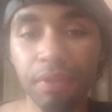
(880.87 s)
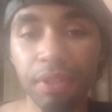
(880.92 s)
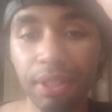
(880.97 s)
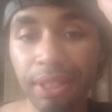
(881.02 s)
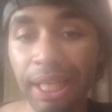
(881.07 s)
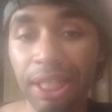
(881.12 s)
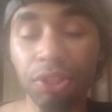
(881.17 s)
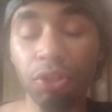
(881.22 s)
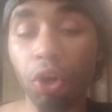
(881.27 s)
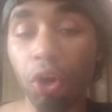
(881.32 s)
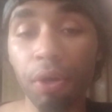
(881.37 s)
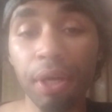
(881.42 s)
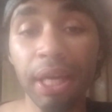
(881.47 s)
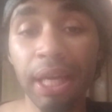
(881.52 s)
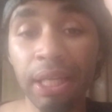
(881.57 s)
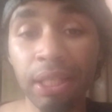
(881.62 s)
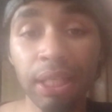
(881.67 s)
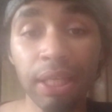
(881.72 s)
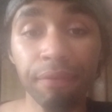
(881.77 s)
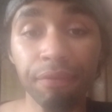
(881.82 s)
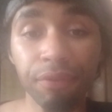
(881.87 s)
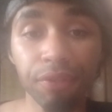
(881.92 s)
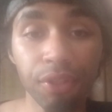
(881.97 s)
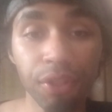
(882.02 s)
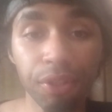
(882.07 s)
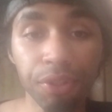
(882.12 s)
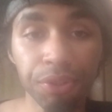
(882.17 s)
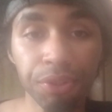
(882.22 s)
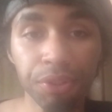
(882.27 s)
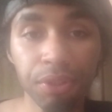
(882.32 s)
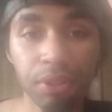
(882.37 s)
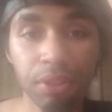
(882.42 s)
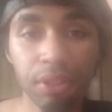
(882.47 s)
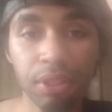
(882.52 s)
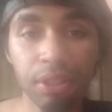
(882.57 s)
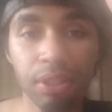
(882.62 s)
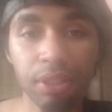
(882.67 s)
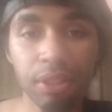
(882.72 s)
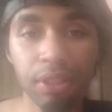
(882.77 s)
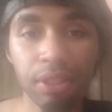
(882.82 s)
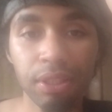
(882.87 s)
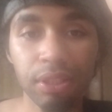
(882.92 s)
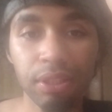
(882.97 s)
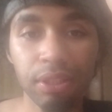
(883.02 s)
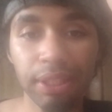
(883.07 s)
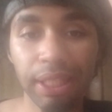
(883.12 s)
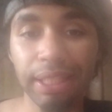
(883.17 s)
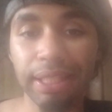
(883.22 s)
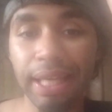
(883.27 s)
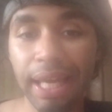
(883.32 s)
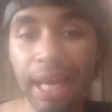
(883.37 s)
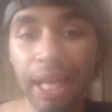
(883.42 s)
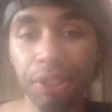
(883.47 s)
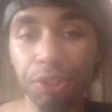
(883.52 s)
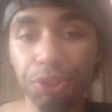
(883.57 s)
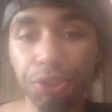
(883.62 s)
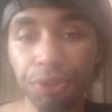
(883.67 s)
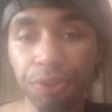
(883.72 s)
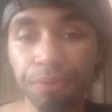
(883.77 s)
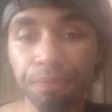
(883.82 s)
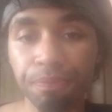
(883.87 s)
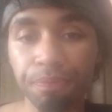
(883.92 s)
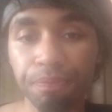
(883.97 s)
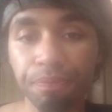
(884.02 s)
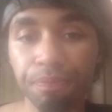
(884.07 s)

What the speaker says: And that's all hate ever does. It's like cancer.